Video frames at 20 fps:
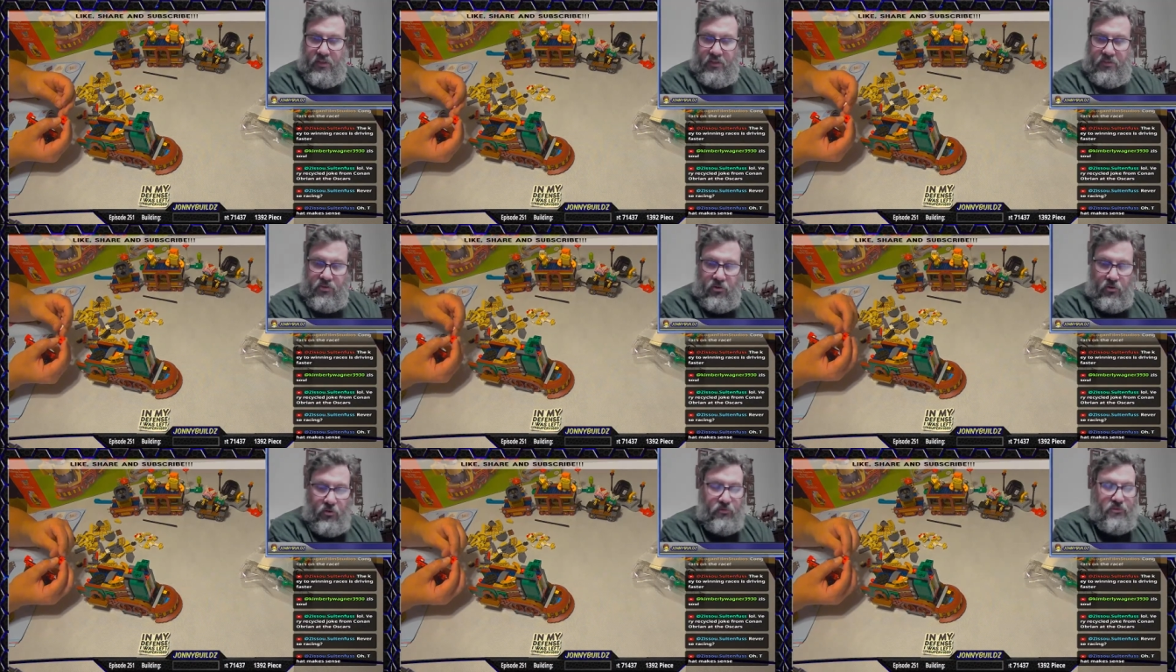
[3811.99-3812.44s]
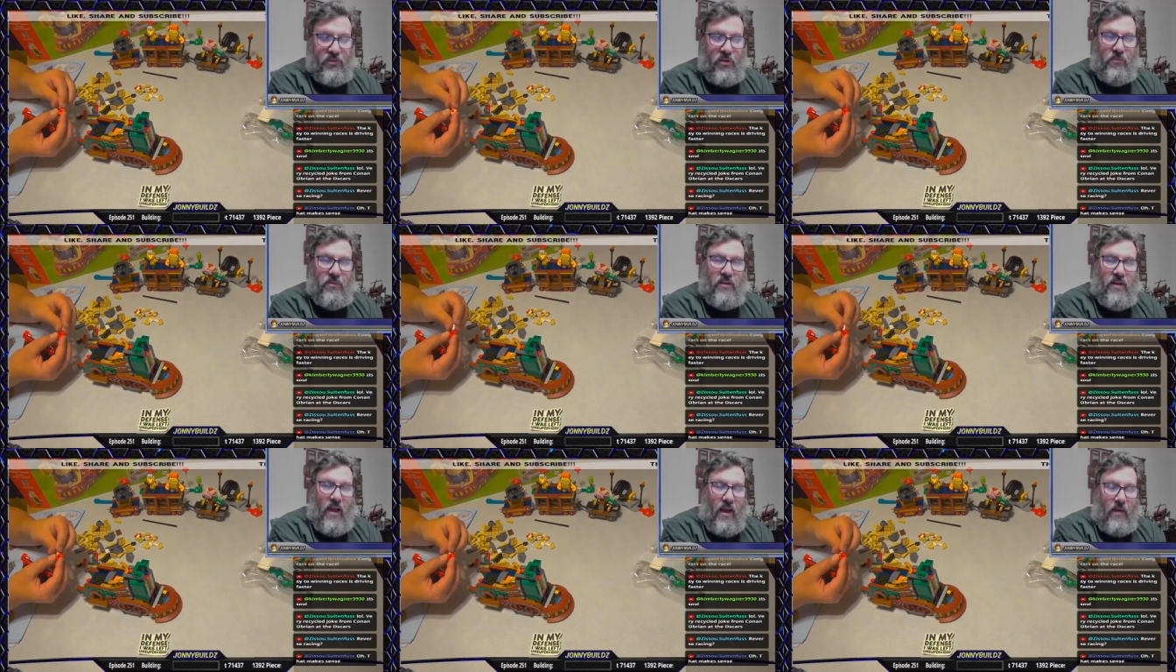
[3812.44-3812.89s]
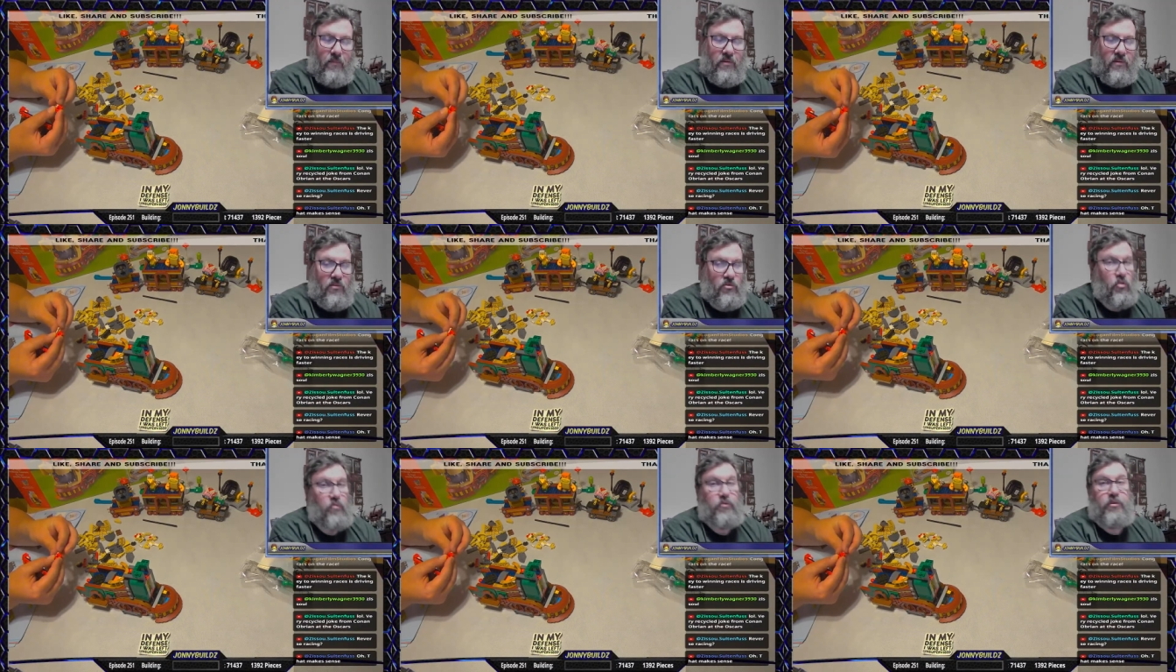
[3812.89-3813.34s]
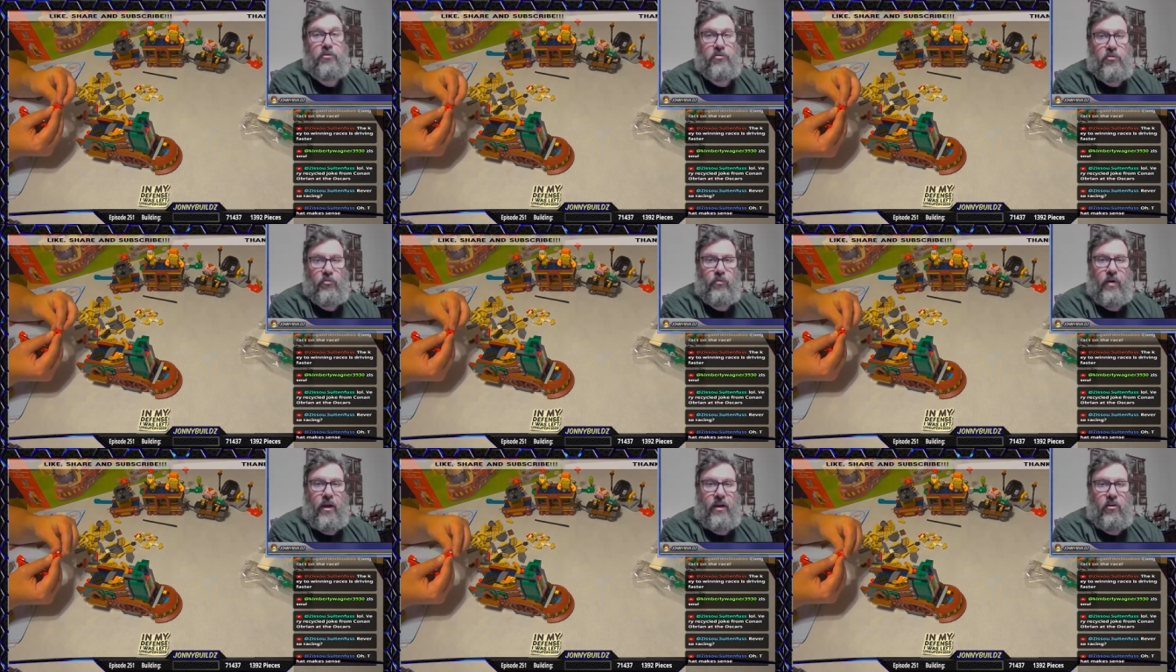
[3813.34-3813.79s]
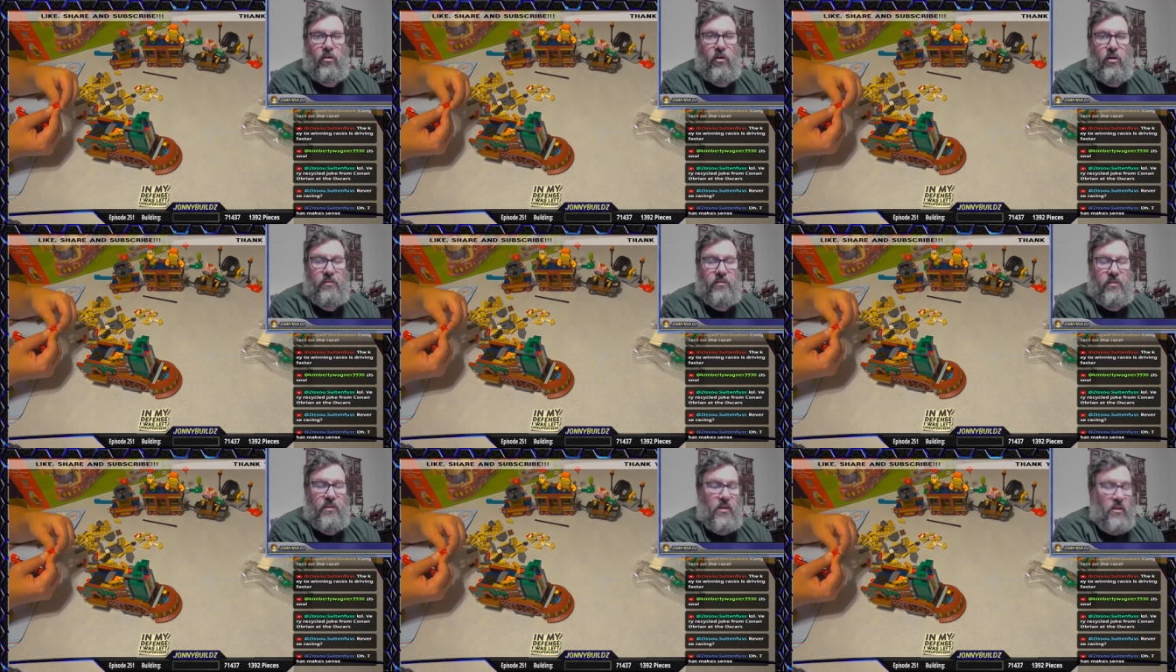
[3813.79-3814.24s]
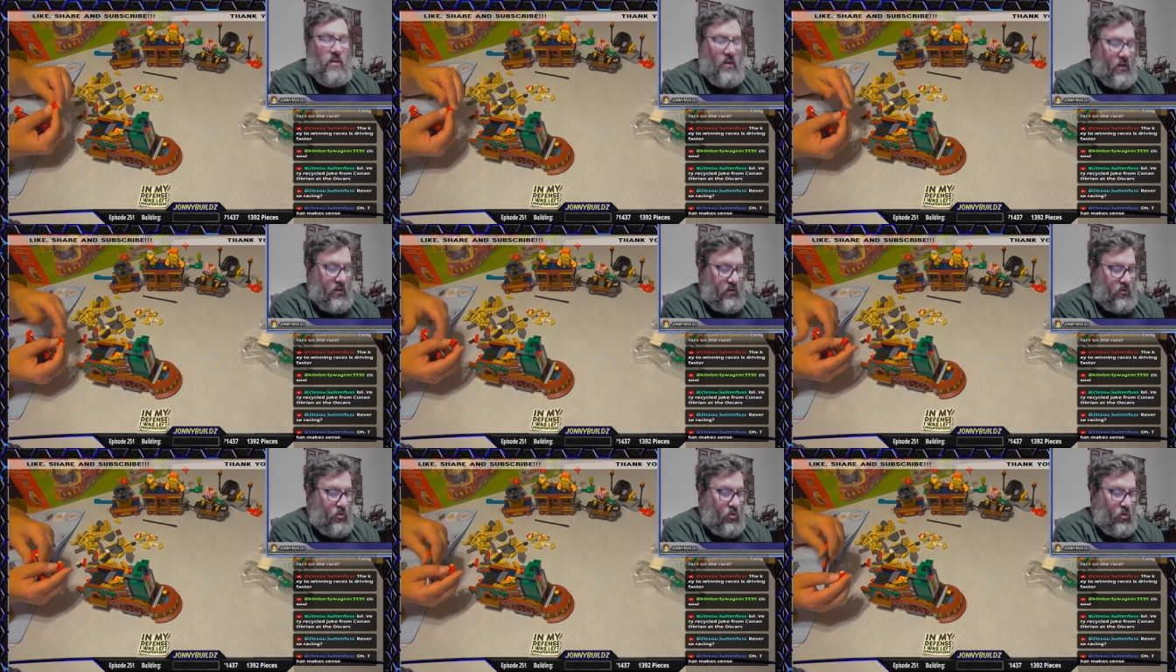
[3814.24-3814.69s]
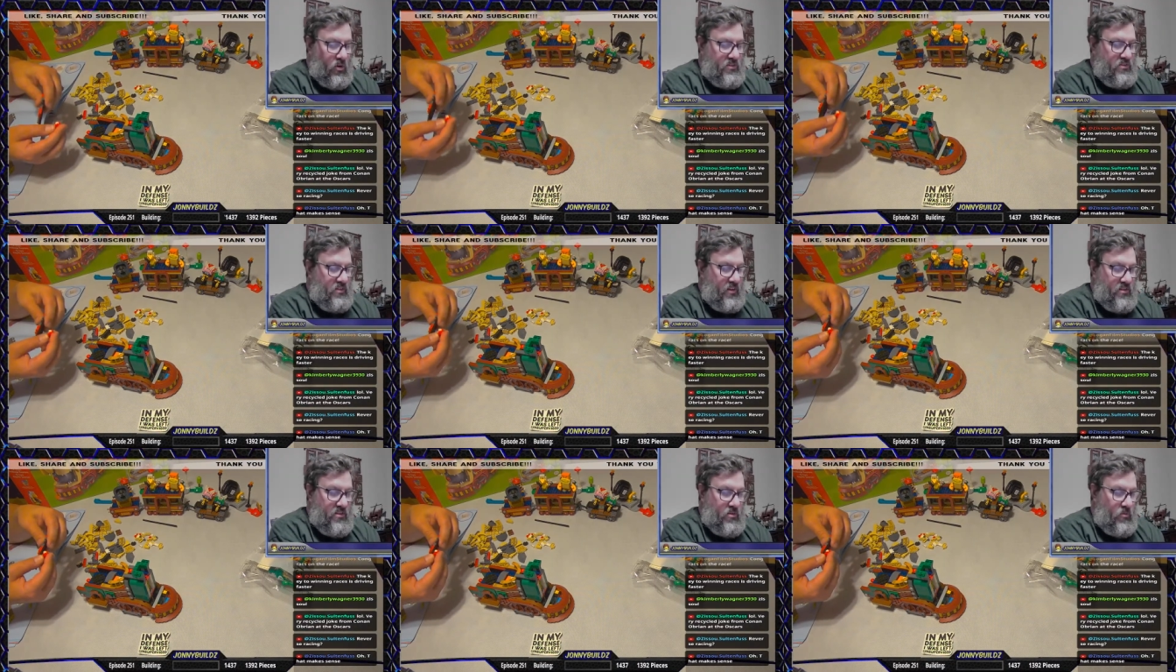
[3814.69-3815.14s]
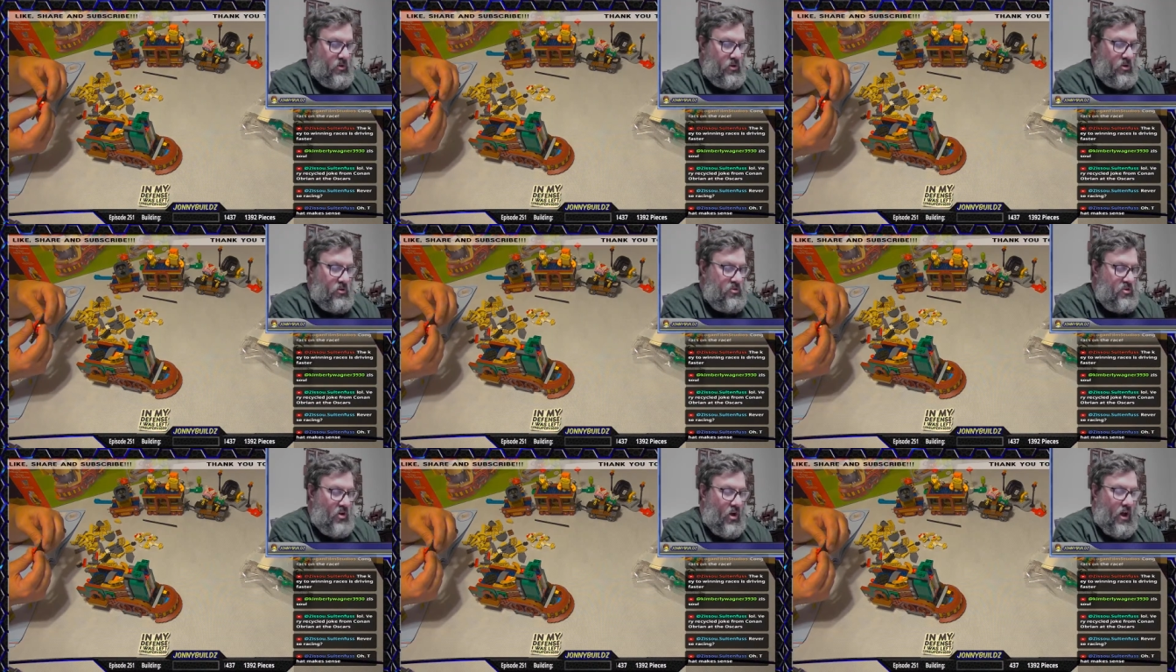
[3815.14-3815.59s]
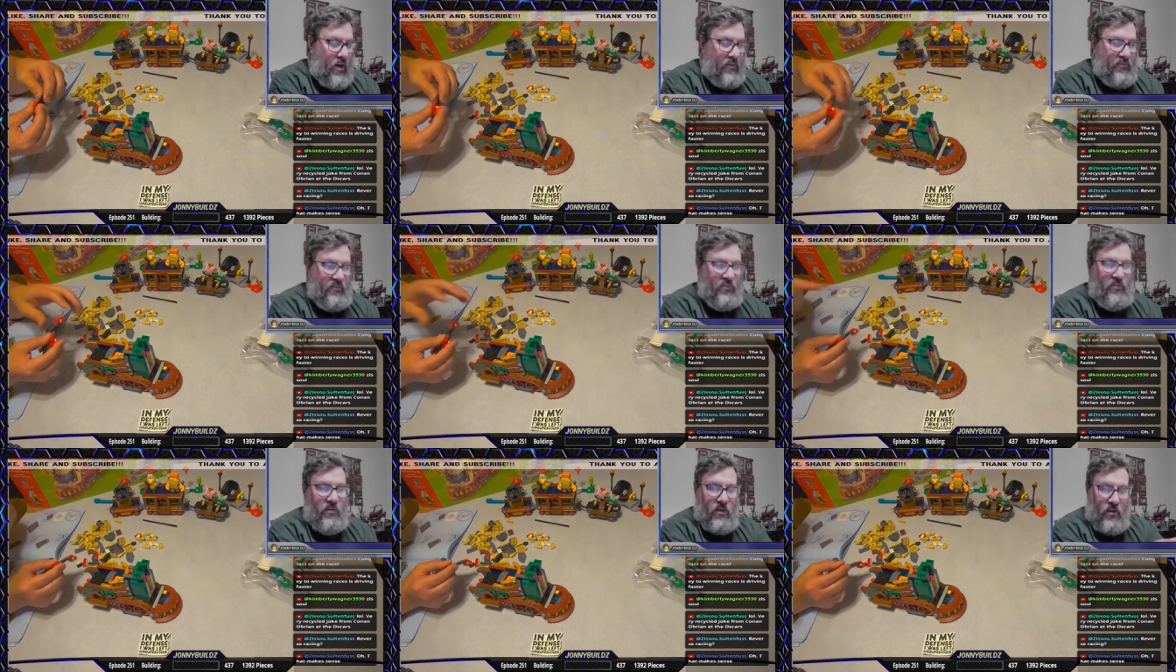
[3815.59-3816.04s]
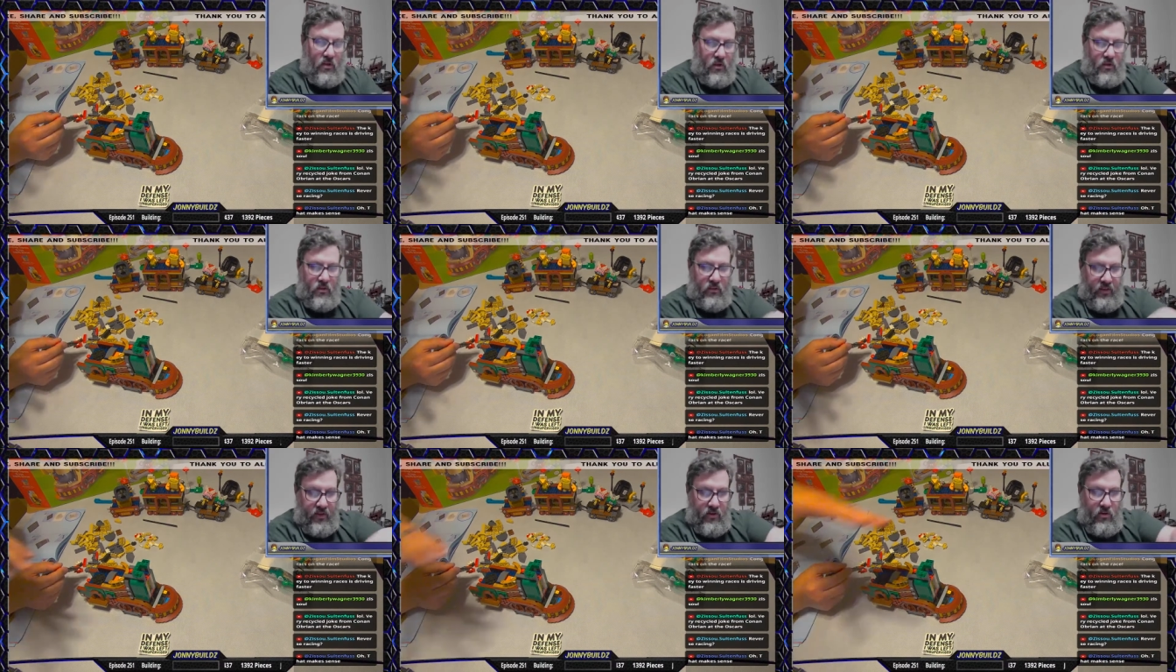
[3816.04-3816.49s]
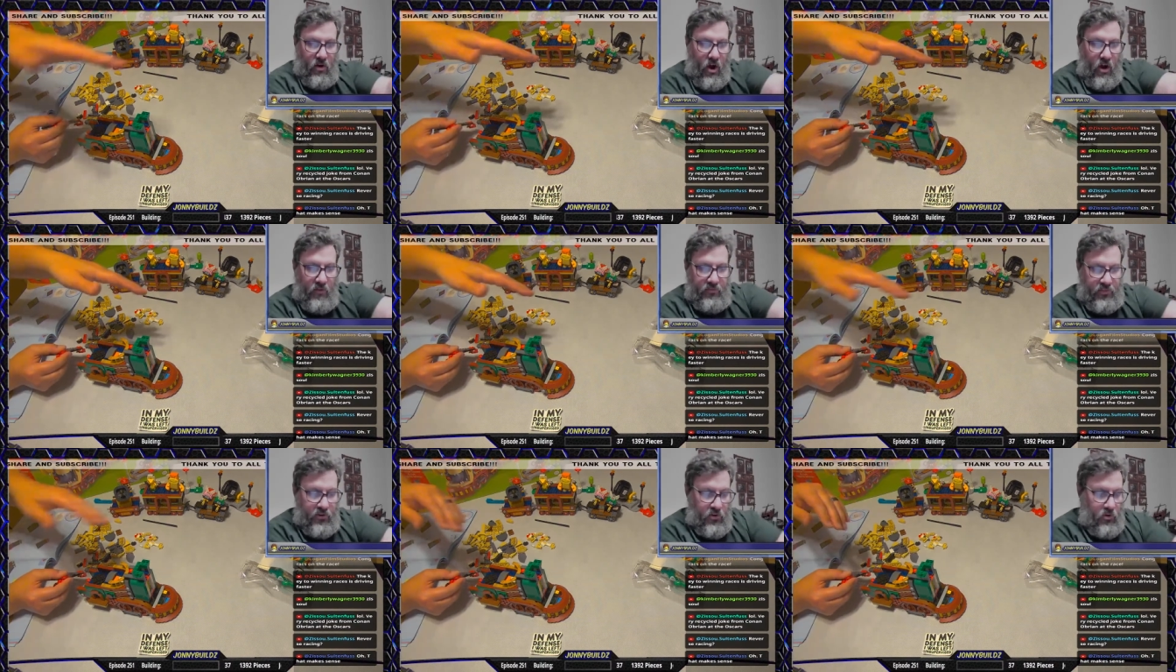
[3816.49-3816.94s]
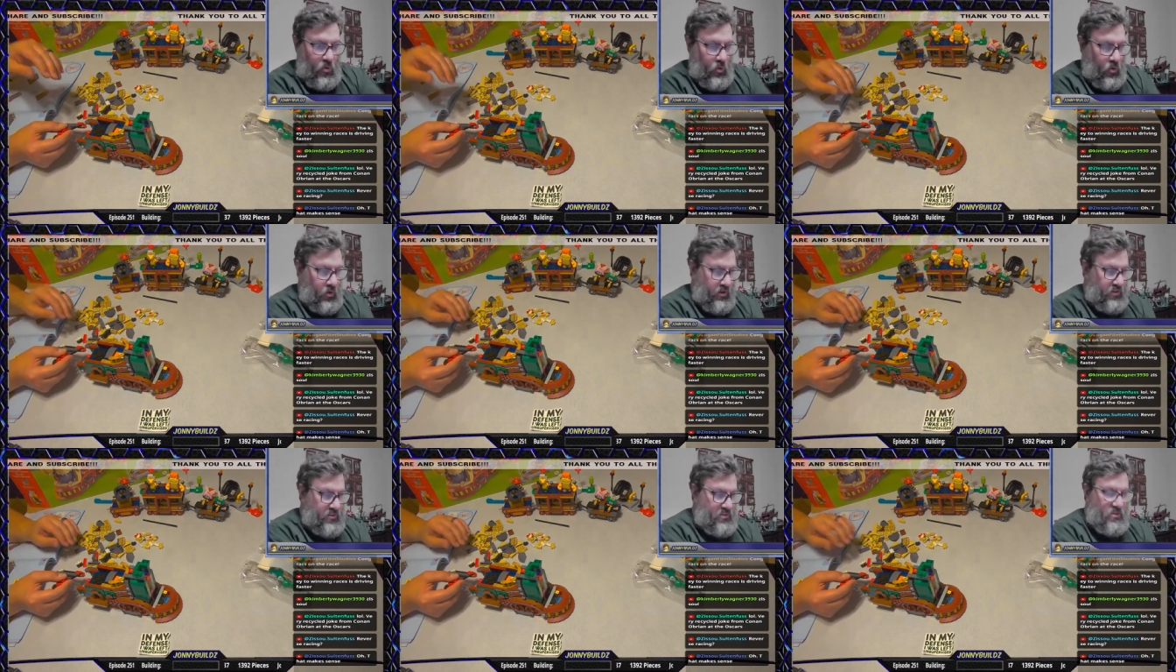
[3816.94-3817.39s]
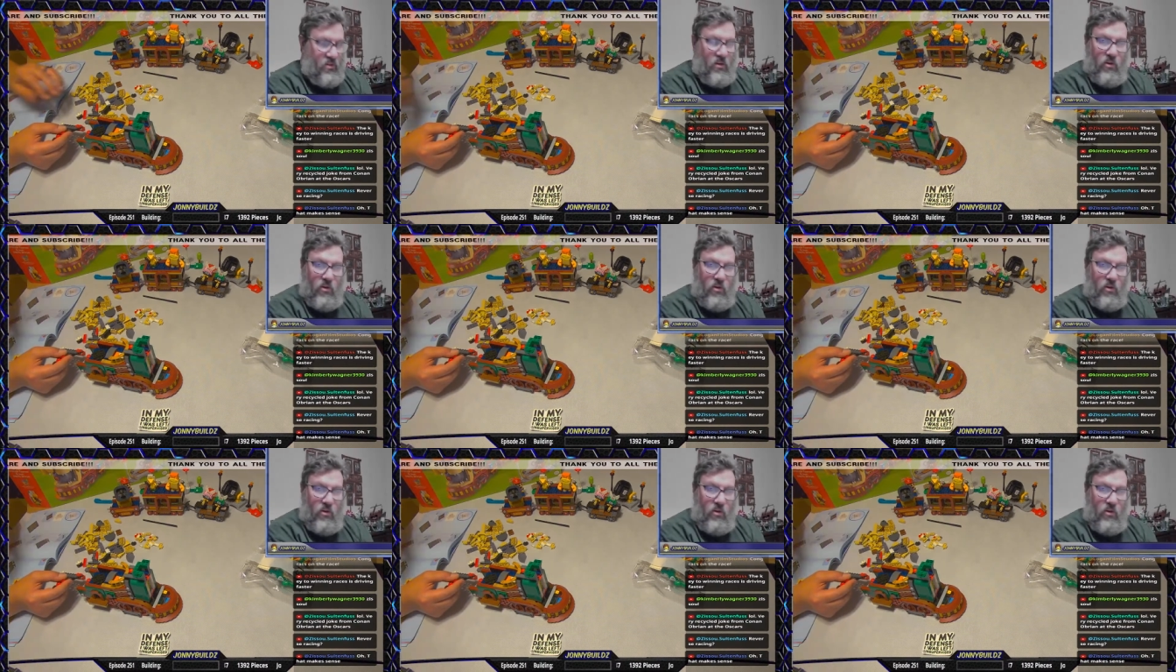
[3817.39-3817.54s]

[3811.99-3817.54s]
so if something happens, so if there's a wreck on the course, like someone goes off like off the course,